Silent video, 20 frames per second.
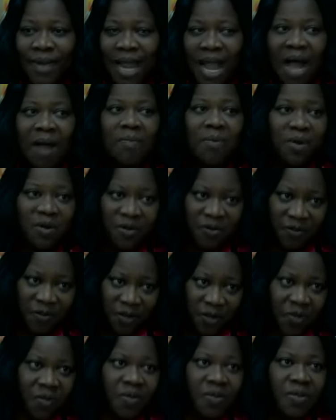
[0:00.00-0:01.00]
I'm
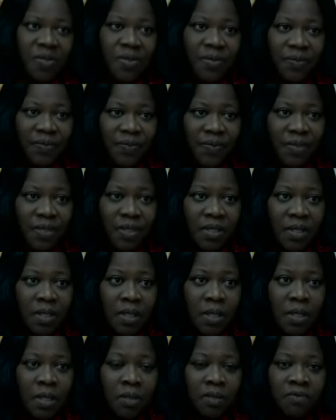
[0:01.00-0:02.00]
confused.
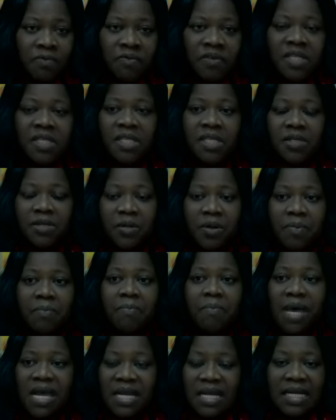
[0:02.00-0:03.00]
This is a
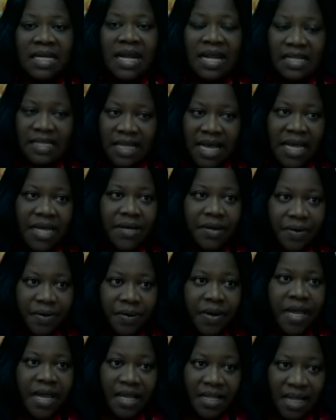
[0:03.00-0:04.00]
man that I
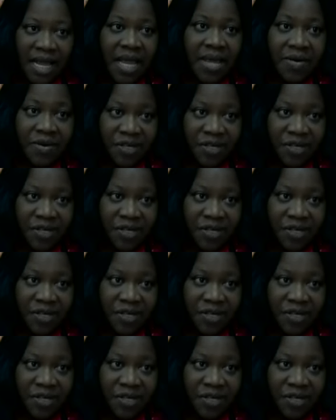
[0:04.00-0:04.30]
know and I